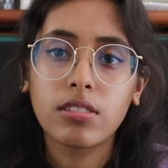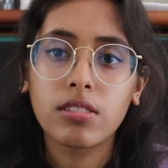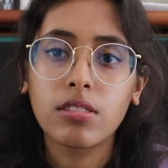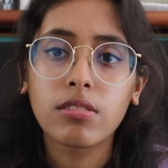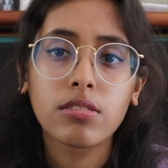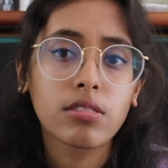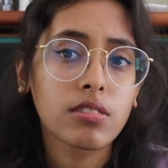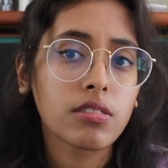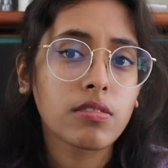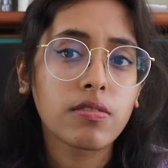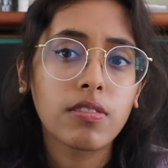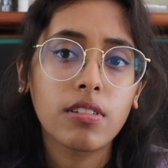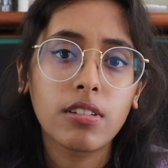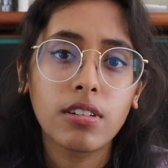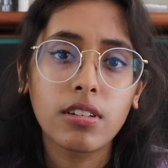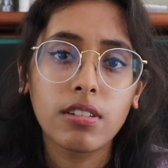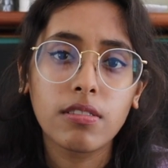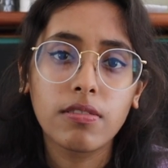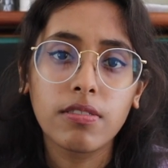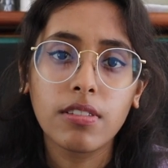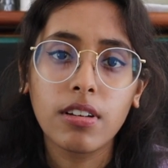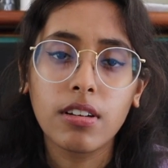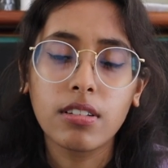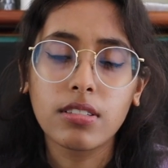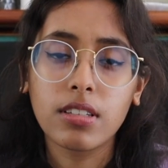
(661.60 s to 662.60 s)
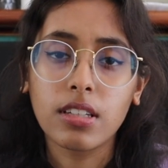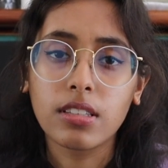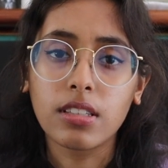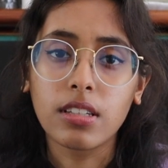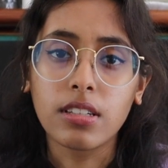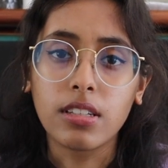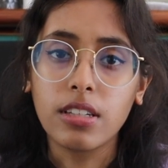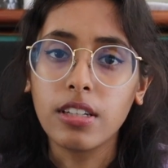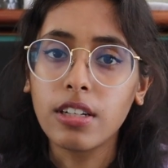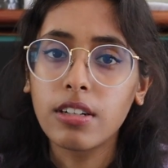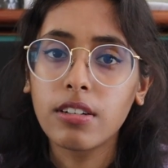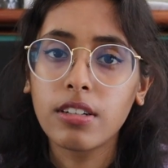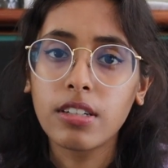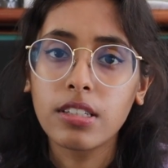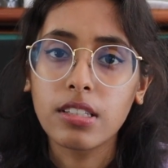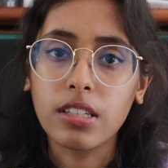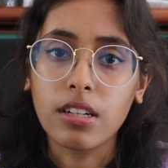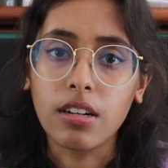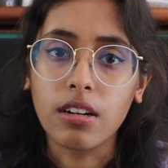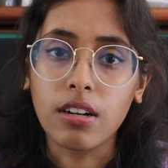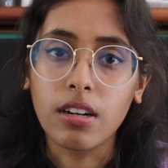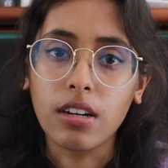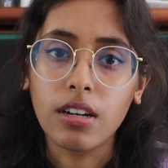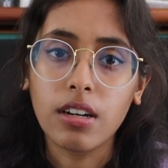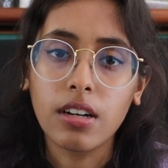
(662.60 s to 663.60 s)
So, so far it feels like the decrease
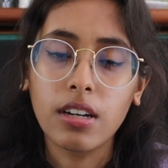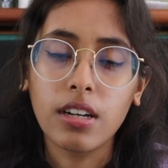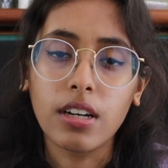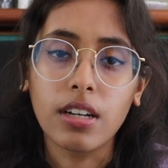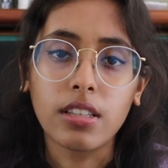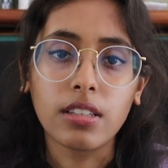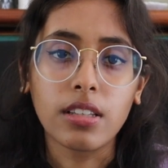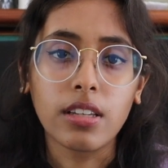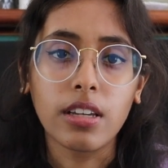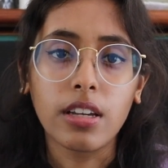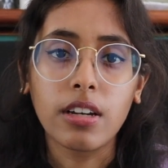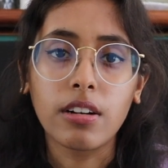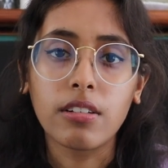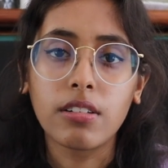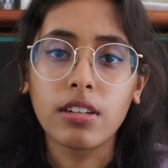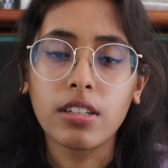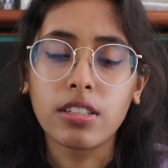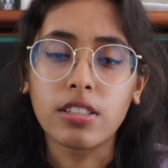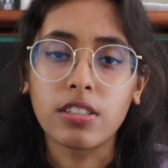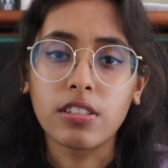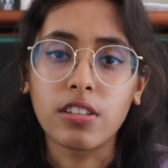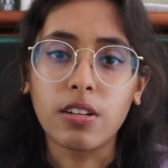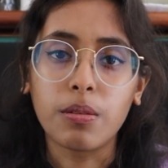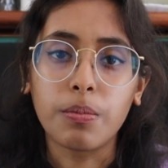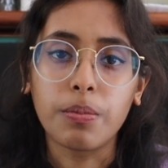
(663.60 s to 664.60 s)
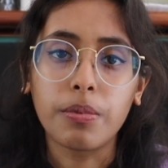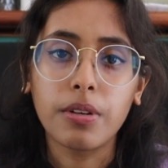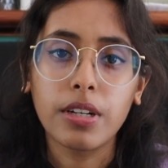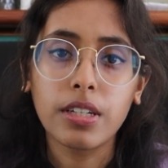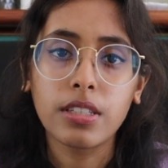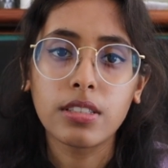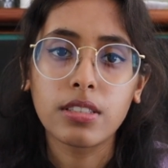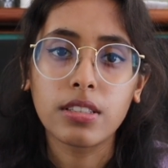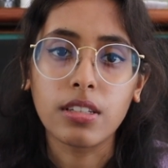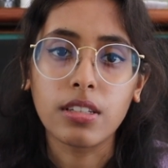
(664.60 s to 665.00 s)
in our gut and the increase in our brain